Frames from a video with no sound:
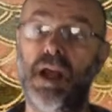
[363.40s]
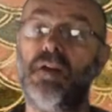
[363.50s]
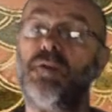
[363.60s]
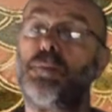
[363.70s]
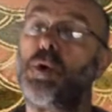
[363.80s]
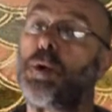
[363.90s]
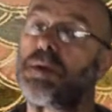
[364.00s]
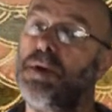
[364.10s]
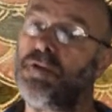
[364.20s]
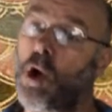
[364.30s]
The prose
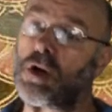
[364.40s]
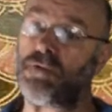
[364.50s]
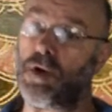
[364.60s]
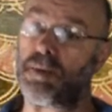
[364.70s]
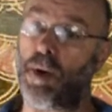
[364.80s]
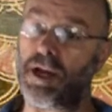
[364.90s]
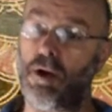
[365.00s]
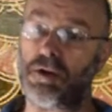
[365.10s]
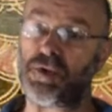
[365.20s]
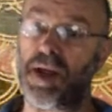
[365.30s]
mythographers, by
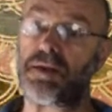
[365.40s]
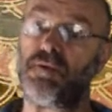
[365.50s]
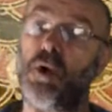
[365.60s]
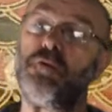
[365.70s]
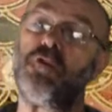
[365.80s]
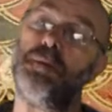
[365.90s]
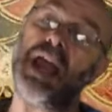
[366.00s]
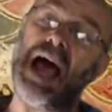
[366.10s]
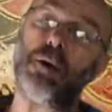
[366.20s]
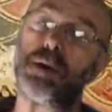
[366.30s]
contrast, wrote from
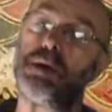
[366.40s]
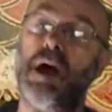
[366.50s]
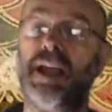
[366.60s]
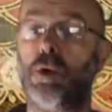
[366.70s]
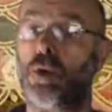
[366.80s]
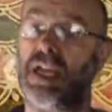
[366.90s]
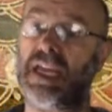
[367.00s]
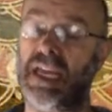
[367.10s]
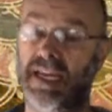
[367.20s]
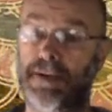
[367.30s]
the outside
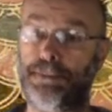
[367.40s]
looking in.